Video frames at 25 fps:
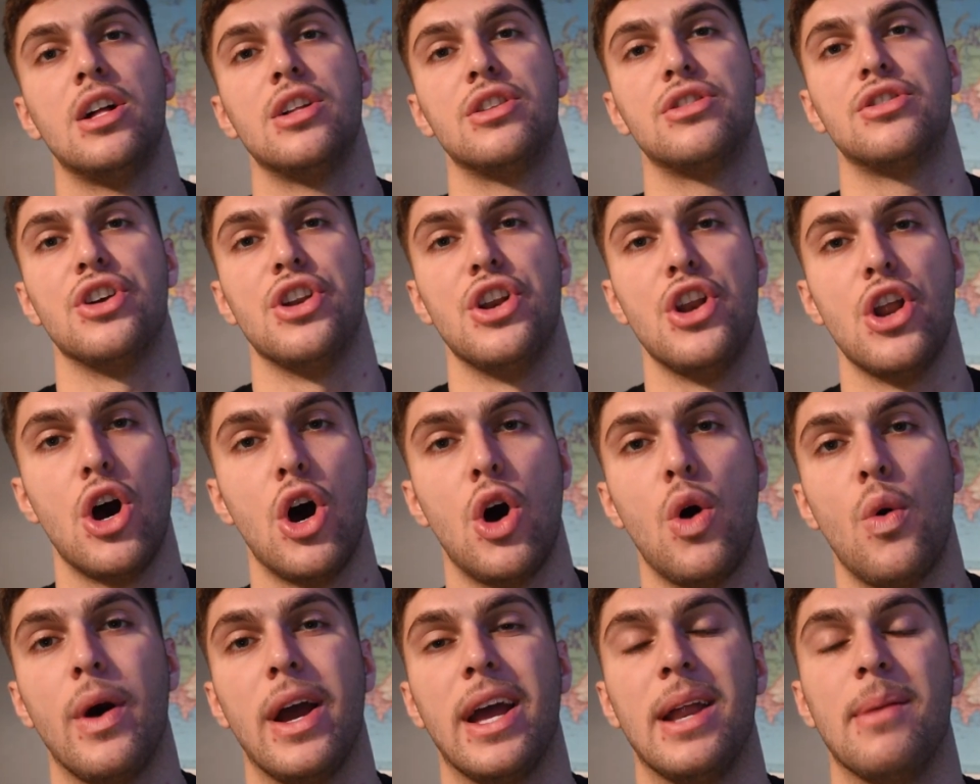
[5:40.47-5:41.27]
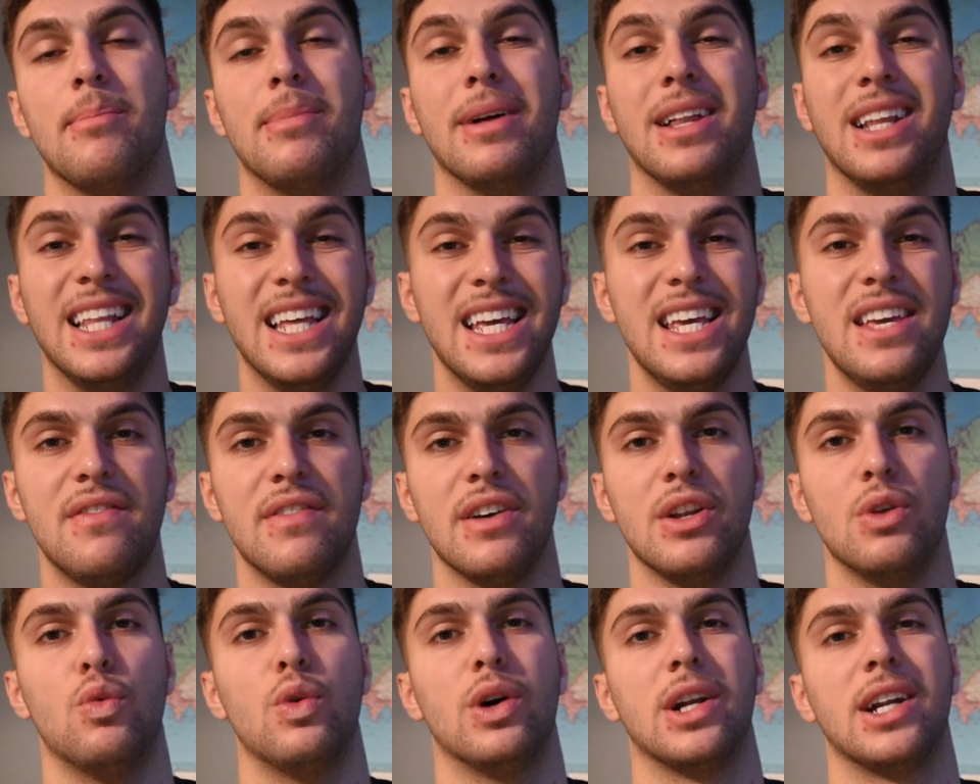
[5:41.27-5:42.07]
to know and believe
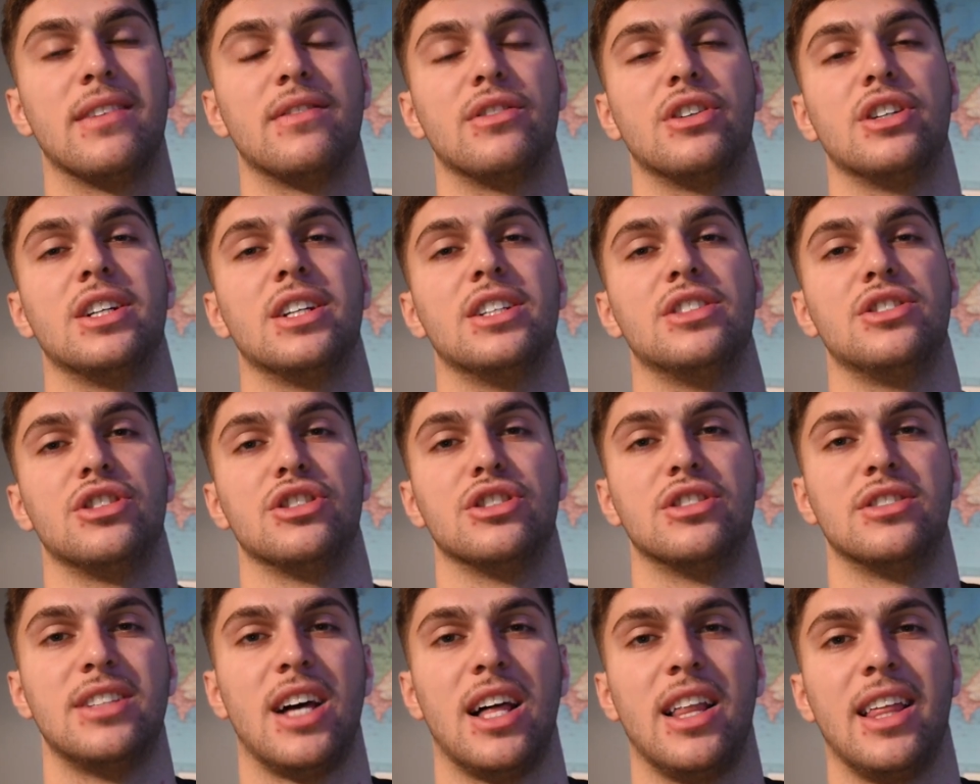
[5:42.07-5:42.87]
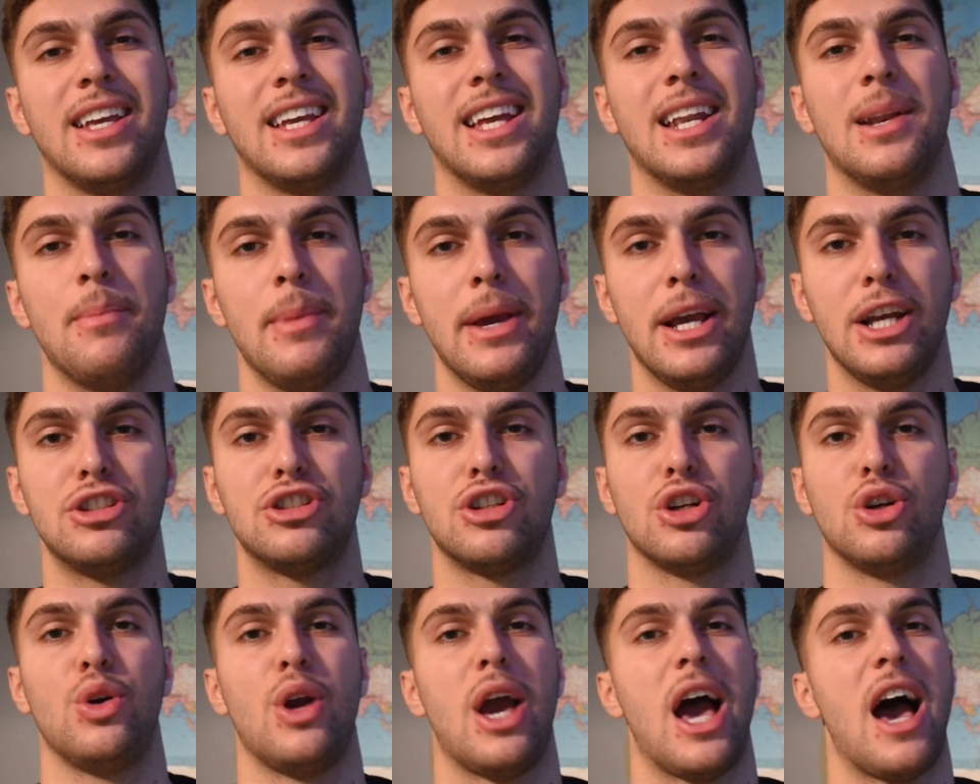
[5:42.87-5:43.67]
in whatever it is you're selling and make
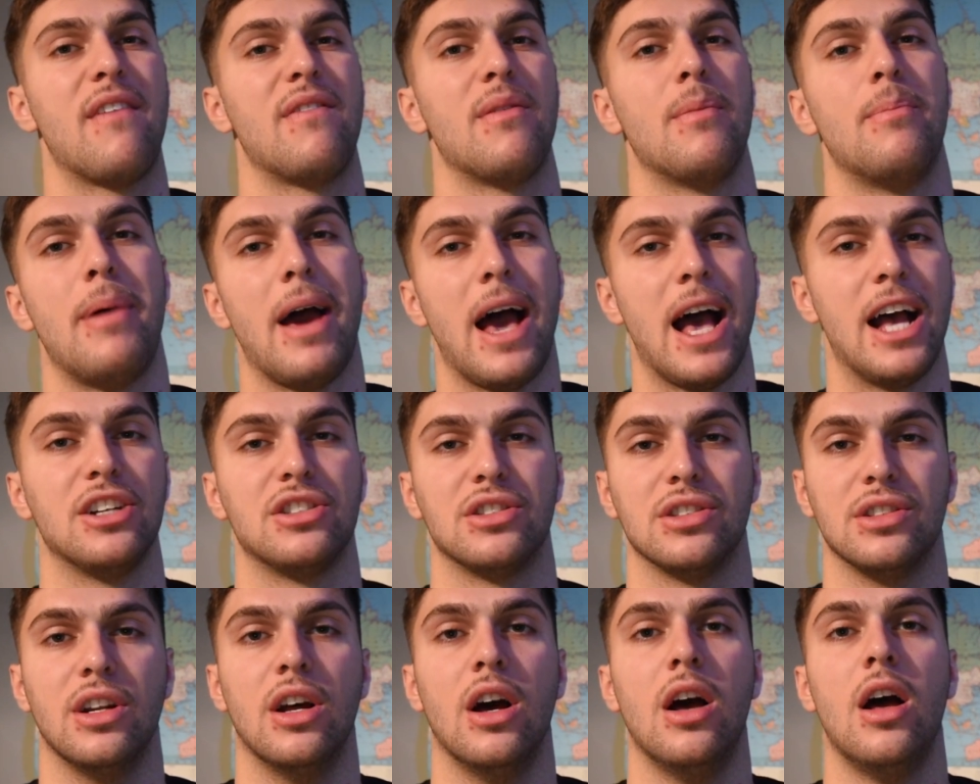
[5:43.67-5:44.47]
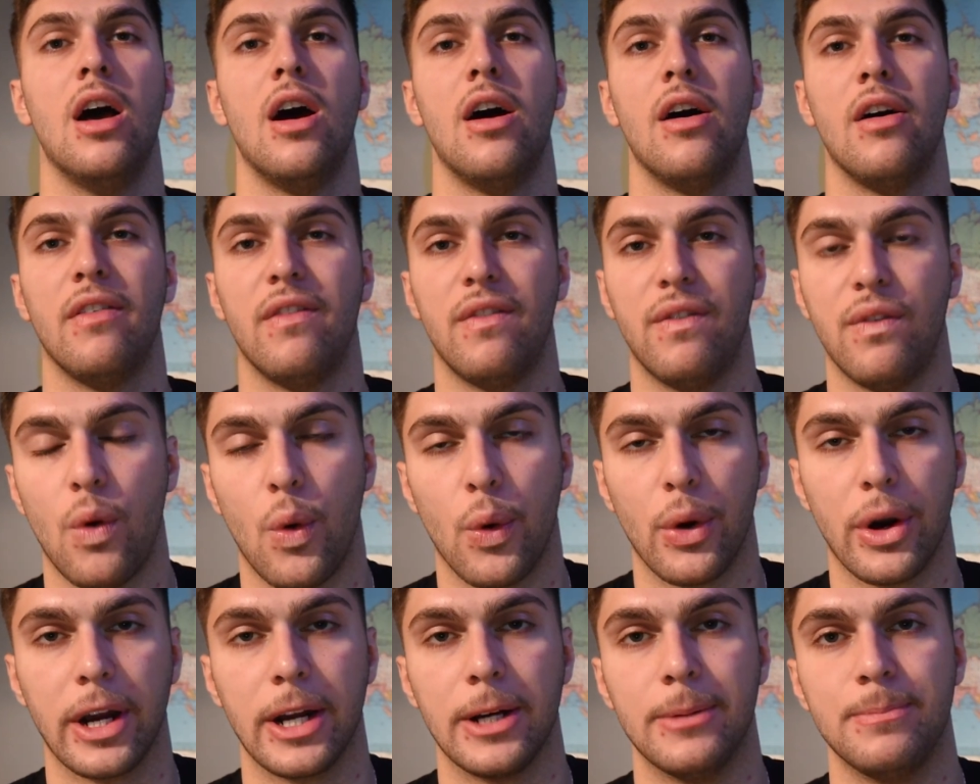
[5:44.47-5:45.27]
sure you have a passion
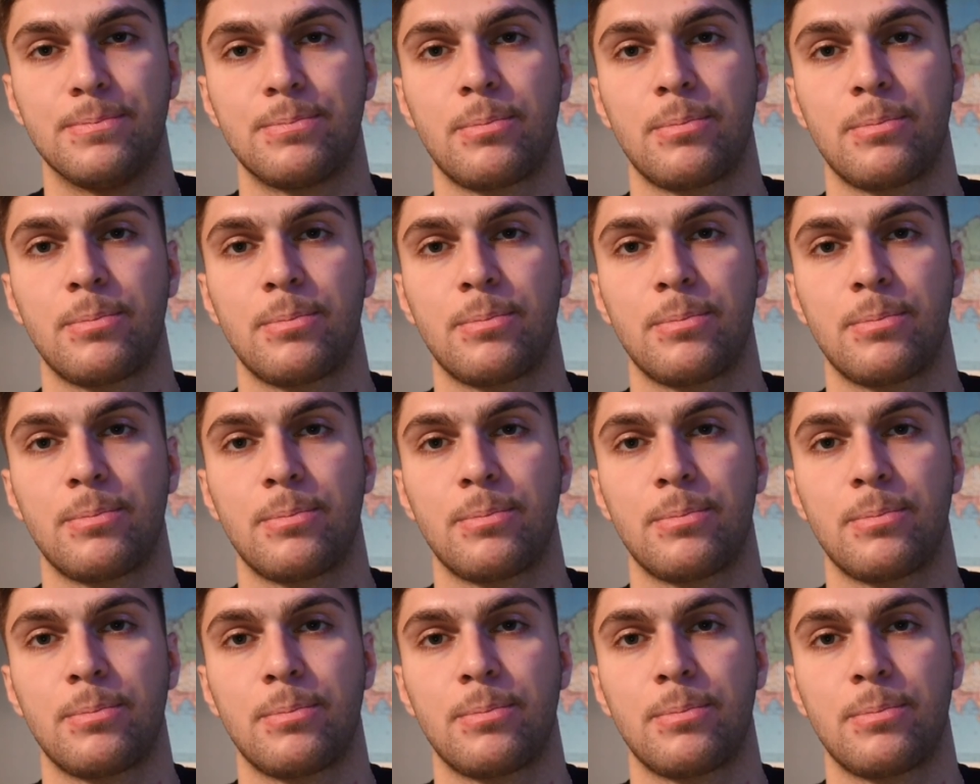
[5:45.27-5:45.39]
for it.